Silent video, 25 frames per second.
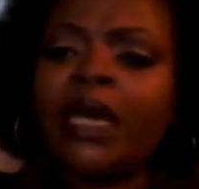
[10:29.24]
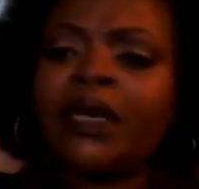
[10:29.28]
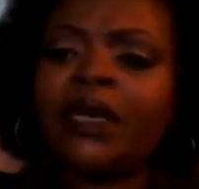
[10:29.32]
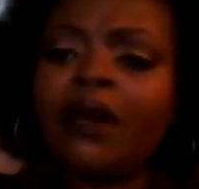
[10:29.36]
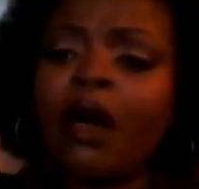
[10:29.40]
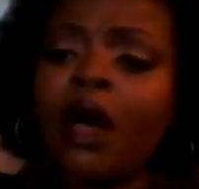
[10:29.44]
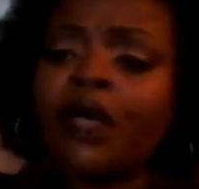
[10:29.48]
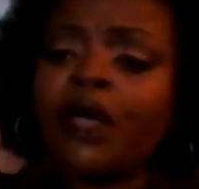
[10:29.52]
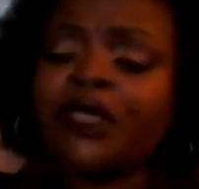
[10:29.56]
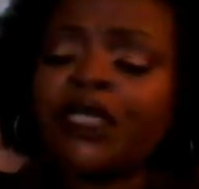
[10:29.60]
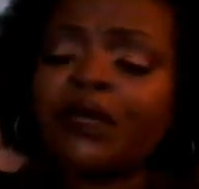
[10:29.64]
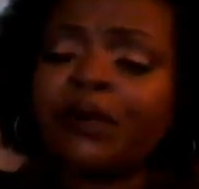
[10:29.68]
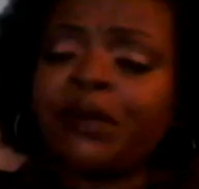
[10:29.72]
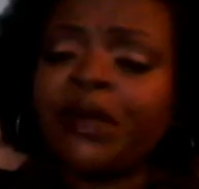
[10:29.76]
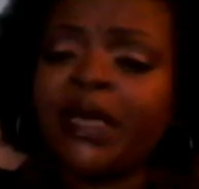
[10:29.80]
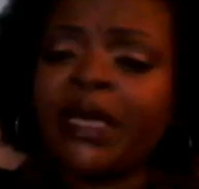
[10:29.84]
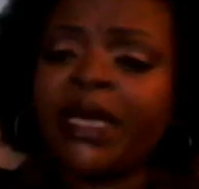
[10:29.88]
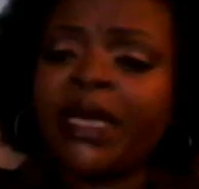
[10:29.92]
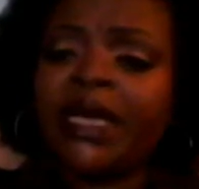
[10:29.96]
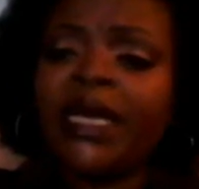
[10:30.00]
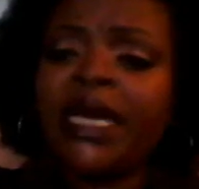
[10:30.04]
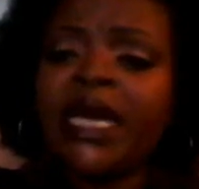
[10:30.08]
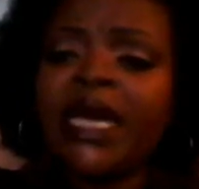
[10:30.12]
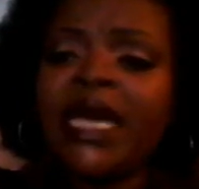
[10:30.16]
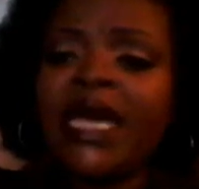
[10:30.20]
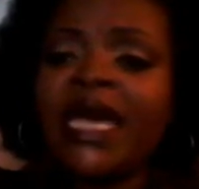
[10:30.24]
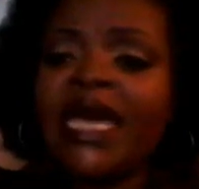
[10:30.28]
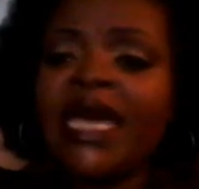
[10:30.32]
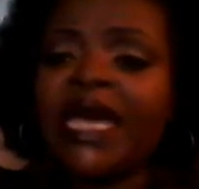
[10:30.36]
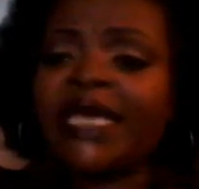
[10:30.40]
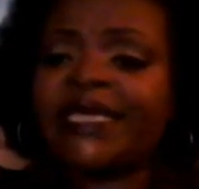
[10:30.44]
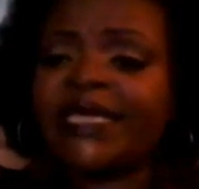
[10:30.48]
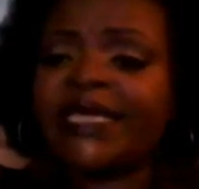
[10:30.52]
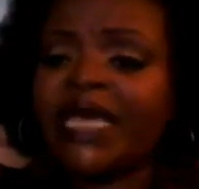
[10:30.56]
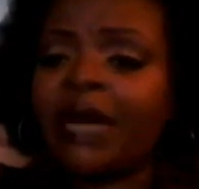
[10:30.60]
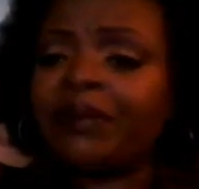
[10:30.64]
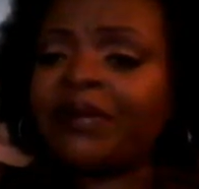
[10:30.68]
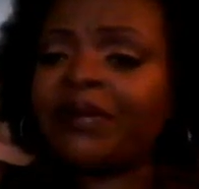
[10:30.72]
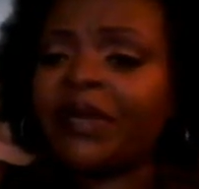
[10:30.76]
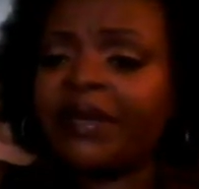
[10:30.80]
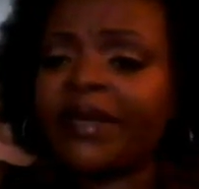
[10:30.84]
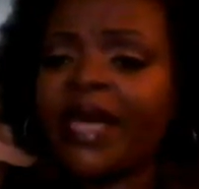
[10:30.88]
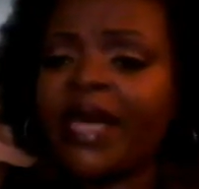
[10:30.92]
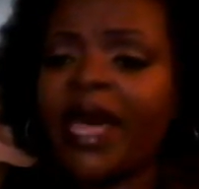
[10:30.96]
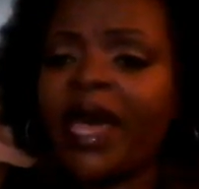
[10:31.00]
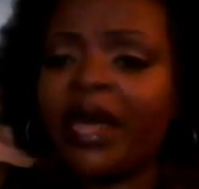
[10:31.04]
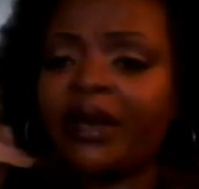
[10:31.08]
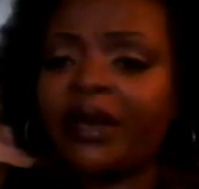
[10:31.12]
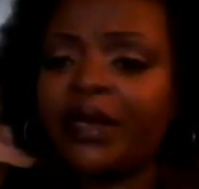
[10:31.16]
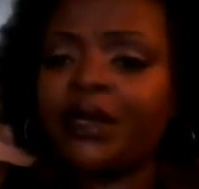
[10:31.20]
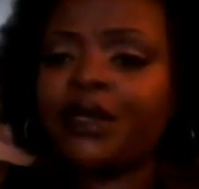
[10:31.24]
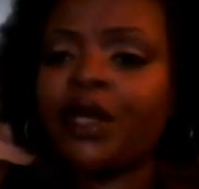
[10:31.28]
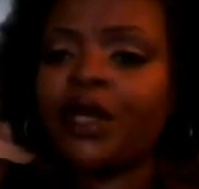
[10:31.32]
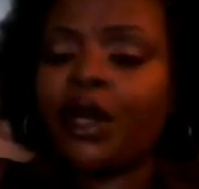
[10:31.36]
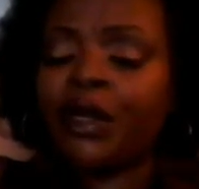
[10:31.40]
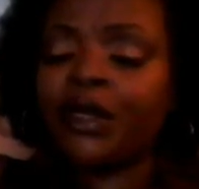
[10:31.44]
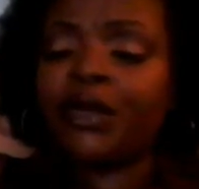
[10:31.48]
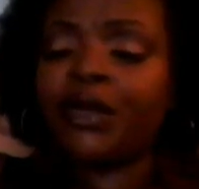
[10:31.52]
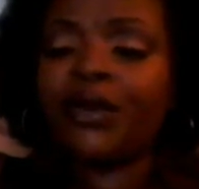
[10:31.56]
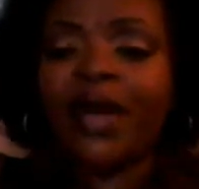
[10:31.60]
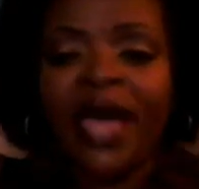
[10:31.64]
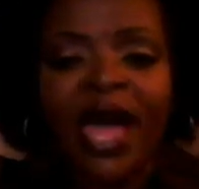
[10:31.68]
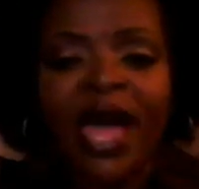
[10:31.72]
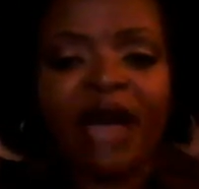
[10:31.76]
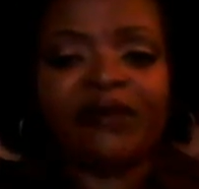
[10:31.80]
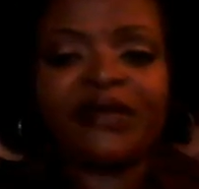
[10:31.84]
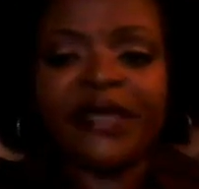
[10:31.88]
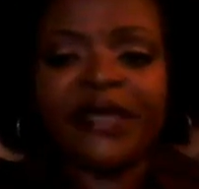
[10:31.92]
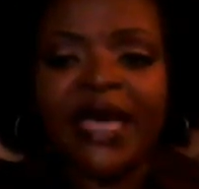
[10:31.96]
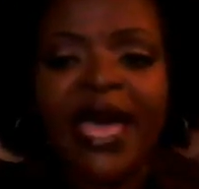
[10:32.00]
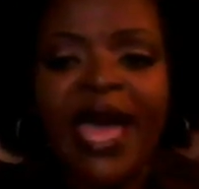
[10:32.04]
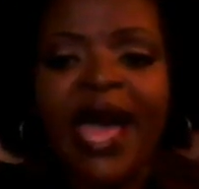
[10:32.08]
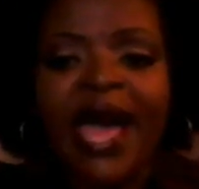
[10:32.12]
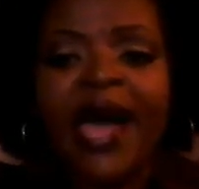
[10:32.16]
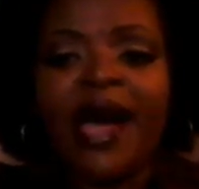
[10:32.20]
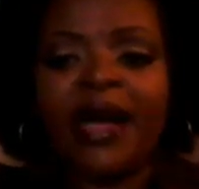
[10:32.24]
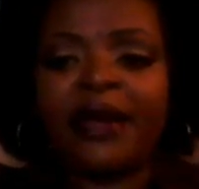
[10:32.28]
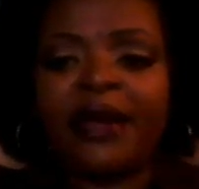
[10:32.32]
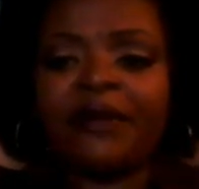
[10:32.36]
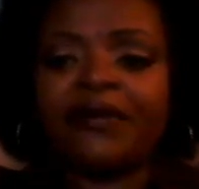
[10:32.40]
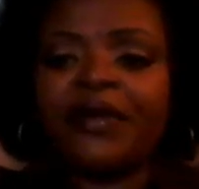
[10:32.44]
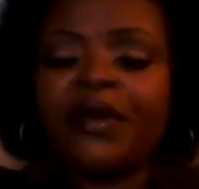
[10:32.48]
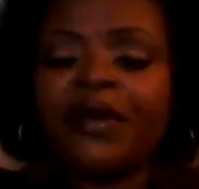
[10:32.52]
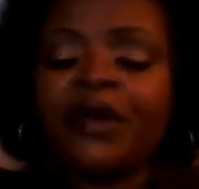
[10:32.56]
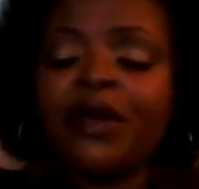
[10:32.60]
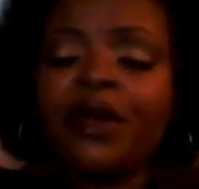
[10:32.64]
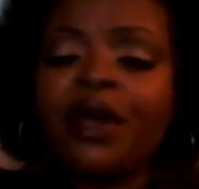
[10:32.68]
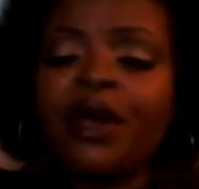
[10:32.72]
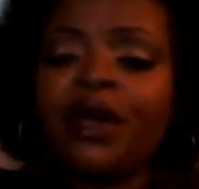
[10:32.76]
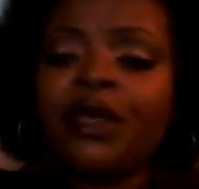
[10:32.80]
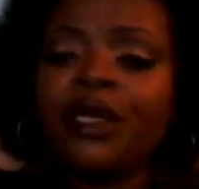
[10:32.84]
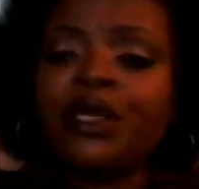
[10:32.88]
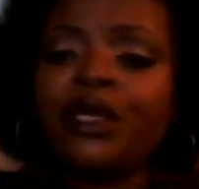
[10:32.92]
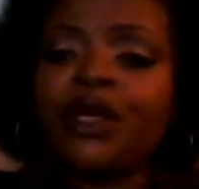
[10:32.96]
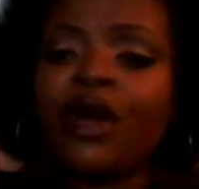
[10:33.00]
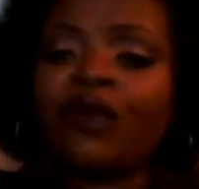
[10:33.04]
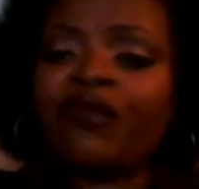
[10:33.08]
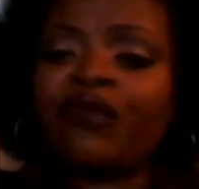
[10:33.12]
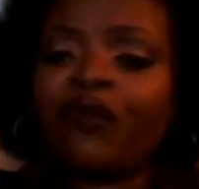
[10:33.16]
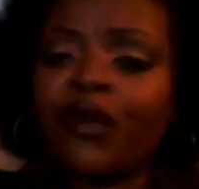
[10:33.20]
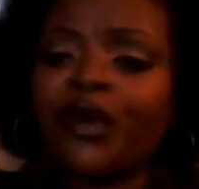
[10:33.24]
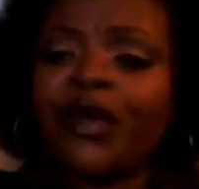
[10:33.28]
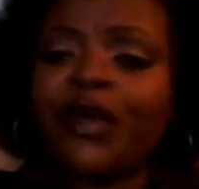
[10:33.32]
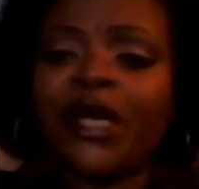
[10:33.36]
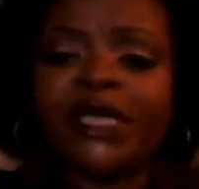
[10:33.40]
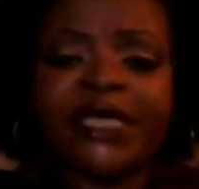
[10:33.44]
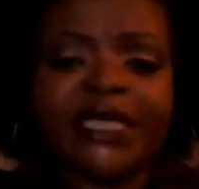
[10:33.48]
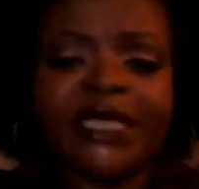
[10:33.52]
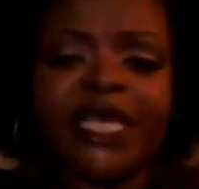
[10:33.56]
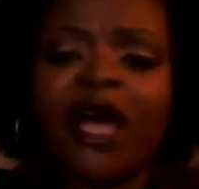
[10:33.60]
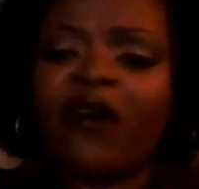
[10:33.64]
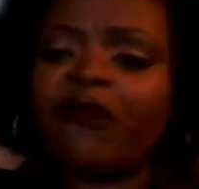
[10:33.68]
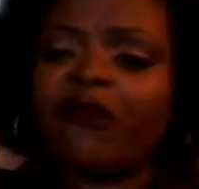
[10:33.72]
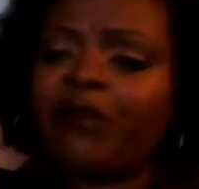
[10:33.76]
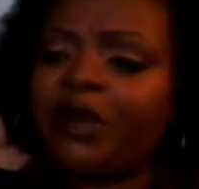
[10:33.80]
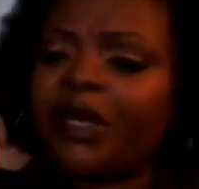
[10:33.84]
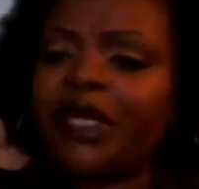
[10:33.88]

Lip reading: ultimately it's something that you have to have for yourself.